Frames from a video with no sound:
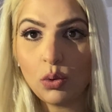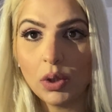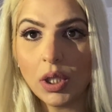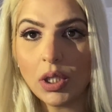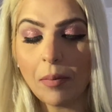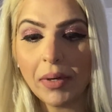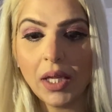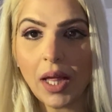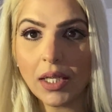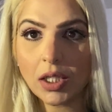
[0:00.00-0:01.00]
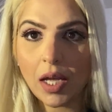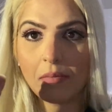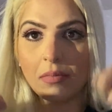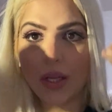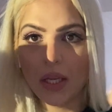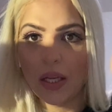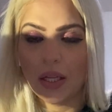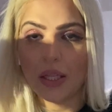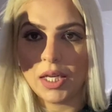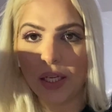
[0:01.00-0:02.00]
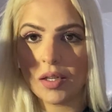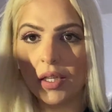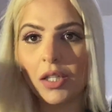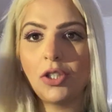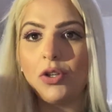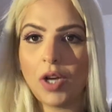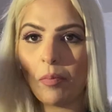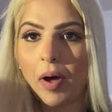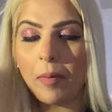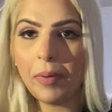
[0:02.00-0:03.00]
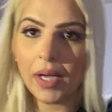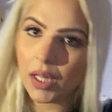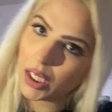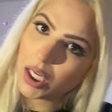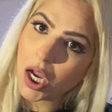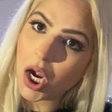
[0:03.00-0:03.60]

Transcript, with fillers: there's somebody that's um like doing a puppet like